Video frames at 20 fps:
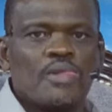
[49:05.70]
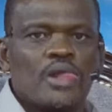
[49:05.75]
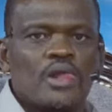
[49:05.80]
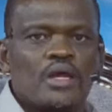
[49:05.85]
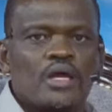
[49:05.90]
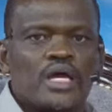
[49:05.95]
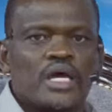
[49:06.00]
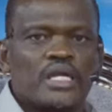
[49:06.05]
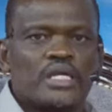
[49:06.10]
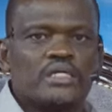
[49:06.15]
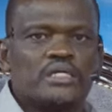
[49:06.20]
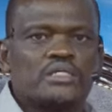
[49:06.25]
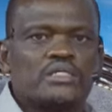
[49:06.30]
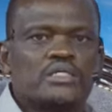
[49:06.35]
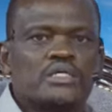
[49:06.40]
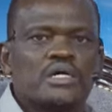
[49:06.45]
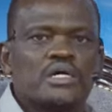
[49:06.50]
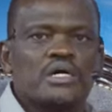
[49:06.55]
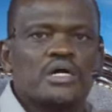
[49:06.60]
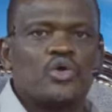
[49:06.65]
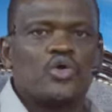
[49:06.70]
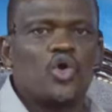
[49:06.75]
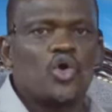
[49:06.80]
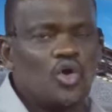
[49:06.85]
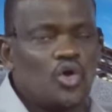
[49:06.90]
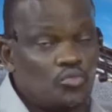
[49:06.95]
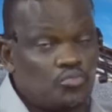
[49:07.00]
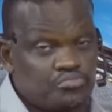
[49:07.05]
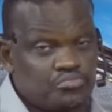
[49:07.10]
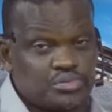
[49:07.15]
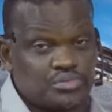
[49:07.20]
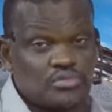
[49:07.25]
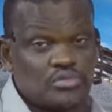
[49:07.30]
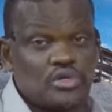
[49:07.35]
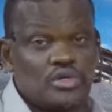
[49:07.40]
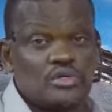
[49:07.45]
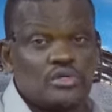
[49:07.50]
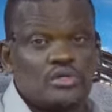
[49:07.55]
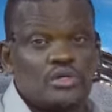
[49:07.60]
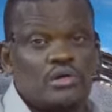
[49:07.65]
And hope
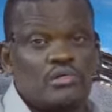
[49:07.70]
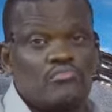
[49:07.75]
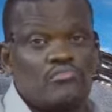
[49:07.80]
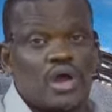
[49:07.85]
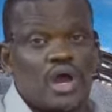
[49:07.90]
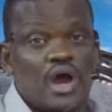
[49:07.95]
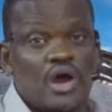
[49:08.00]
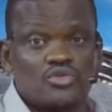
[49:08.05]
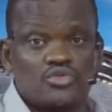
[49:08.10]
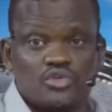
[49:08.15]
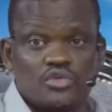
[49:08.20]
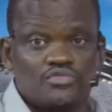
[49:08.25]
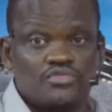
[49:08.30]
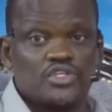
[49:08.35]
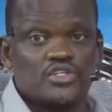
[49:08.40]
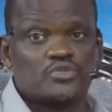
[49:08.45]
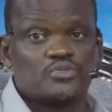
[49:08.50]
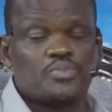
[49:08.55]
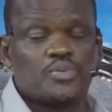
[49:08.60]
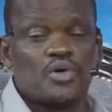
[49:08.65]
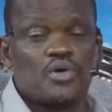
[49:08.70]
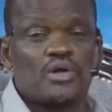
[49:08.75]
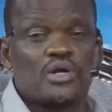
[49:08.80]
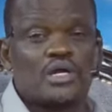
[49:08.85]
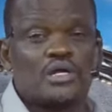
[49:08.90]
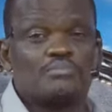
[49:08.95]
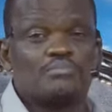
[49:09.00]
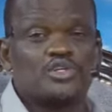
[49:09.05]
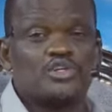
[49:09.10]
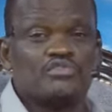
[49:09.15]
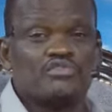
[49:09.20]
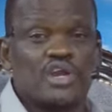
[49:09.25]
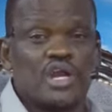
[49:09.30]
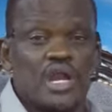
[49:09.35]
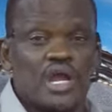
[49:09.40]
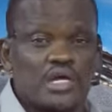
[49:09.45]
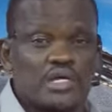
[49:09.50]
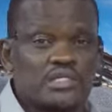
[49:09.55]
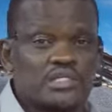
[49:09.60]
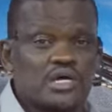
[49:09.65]
out of this program you've
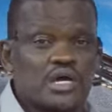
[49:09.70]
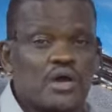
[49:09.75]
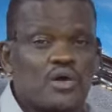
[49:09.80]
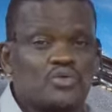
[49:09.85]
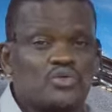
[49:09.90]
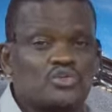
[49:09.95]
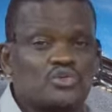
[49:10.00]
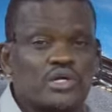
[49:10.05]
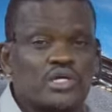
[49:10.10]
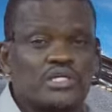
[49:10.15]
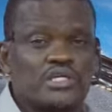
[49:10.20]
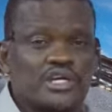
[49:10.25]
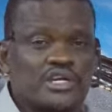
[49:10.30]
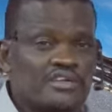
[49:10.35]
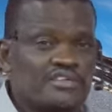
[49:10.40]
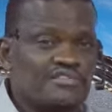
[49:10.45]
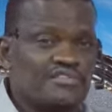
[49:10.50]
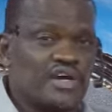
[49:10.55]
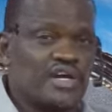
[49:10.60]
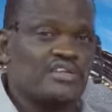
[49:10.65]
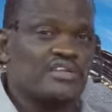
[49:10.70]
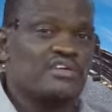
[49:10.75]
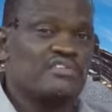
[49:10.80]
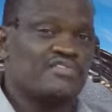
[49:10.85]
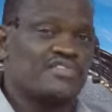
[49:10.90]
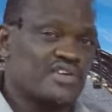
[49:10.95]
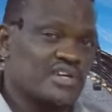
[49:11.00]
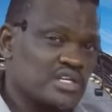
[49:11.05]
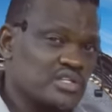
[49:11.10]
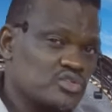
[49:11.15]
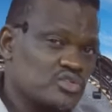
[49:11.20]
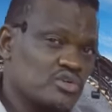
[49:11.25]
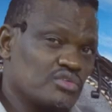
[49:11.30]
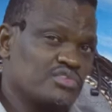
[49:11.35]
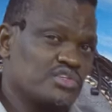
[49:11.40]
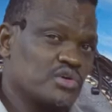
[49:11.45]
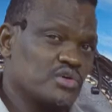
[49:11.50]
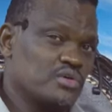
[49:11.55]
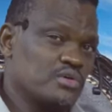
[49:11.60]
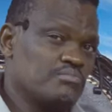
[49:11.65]
learned how to identify the friends of
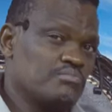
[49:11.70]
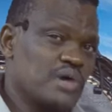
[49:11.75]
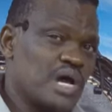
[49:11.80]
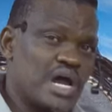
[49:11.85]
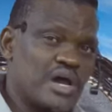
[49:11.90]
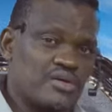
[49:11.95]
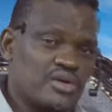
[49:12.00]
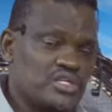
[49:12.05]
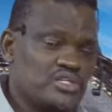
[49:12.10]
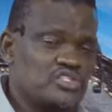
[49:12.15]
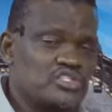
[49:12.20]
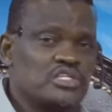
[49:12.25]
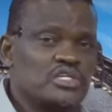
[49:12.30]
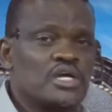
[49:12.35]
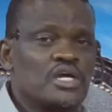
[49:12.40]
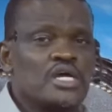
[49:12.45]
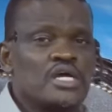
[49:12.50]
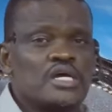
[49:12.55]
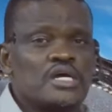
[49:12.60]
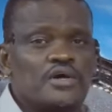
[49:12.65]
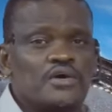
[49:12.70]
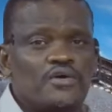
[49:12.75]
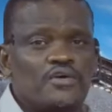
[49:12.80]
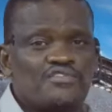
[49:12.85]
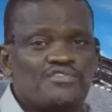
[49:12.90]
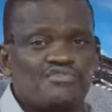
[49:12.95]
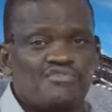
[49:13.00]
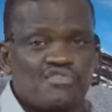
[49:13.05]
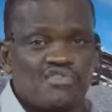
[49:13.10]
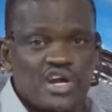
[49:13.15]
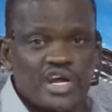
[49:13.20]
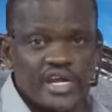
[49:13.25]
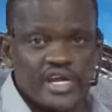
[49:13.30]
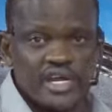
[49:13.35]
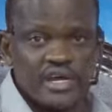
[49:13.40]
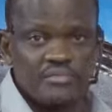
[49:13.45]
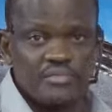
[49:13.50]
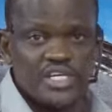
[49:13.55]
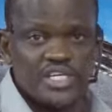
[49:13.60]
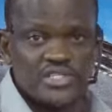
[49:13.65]
your marriage or
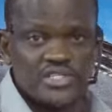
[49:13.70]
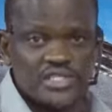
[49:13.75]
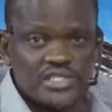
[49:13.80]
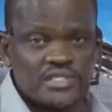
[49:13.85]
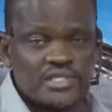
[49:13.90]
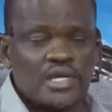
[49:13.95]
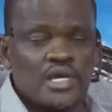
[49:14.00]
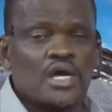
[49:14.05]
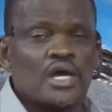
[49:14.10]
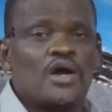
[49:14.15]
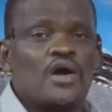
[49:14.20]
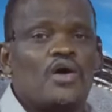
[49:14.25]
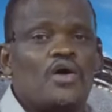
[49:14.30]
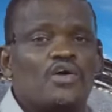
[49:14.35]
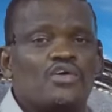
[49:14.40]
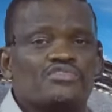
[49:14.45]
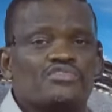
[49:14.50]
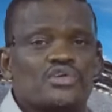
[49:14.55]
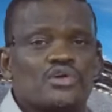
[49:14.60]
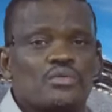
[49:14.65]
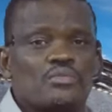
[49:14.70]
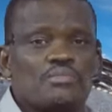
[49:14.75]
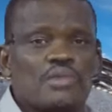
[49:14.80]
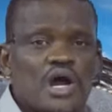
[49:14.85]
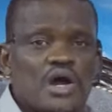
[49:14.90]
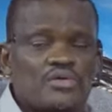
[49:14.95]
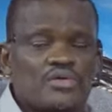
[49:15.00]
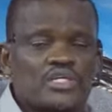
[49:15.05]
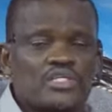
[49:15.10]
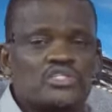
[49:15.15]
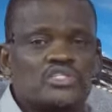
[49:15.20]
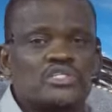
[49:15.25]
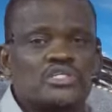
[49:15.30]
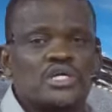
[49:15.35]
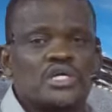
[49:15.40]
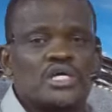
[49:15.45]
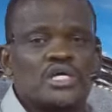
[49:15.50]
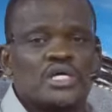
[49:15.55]
frenemies of your marriage.